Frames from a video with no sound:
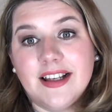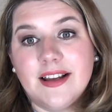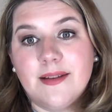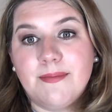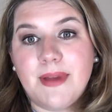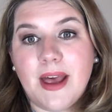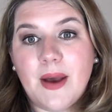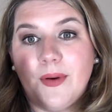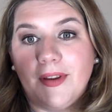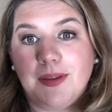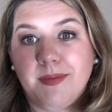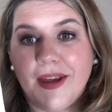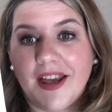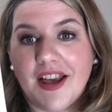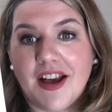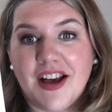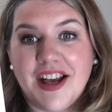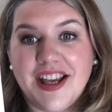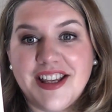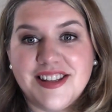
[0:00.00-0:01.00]
Bear with me
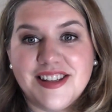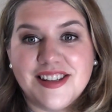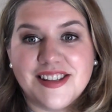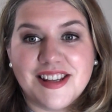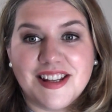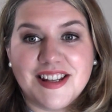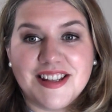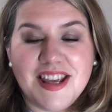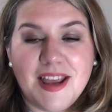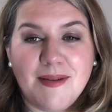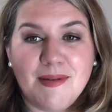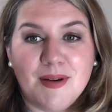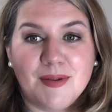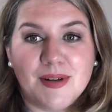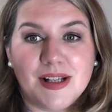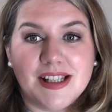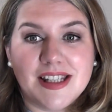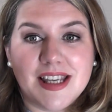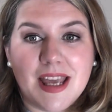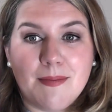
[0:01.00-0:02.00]
guys, it's going to take me a
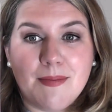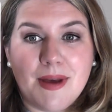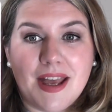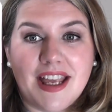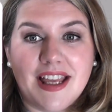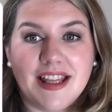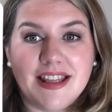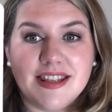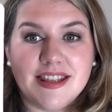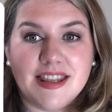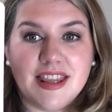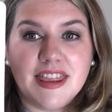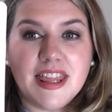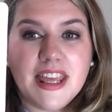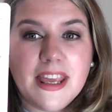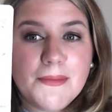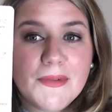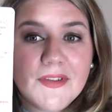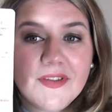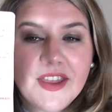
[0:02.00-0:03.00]
while to get back into the
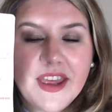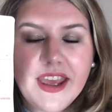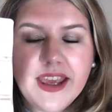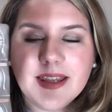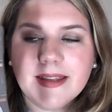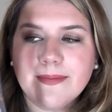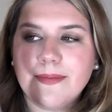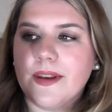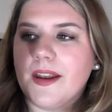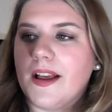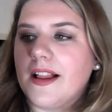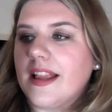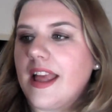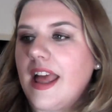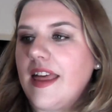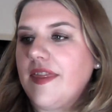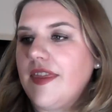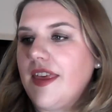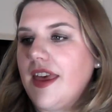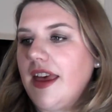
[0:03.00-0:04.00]
theme of things, but I'll
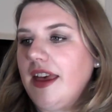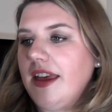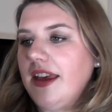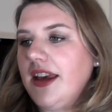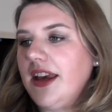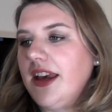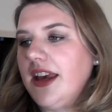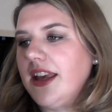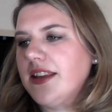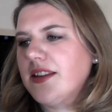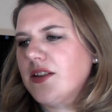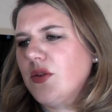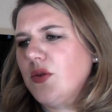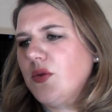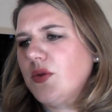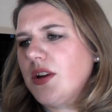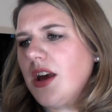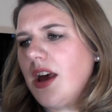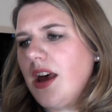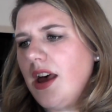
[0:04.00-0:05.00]
get there. It's
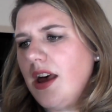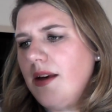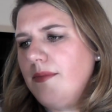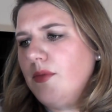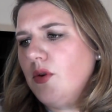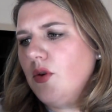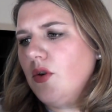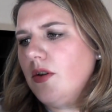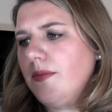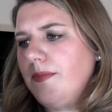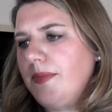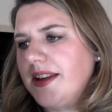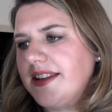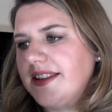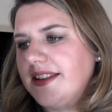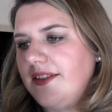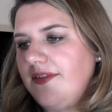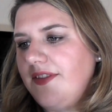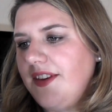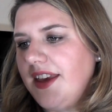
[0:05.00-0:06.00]
called Amore
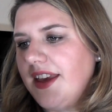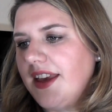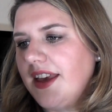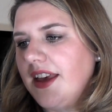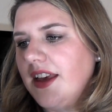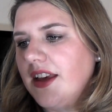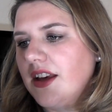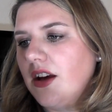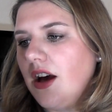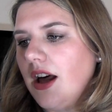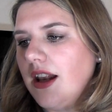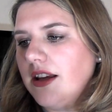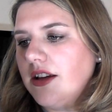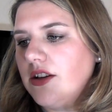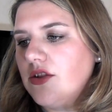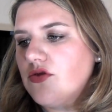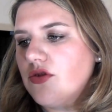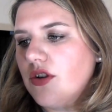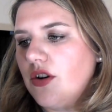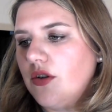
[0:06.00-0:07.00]
Pacific Color
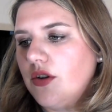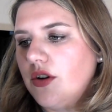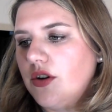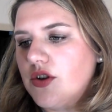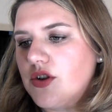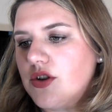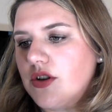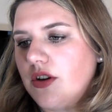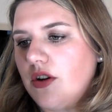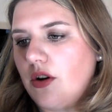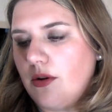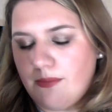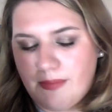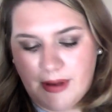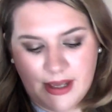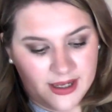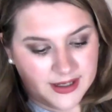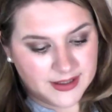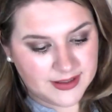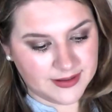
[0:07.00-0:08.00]
Control Cushion
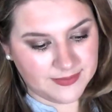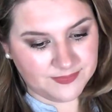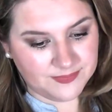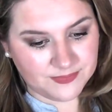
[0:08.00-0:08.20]
Compact.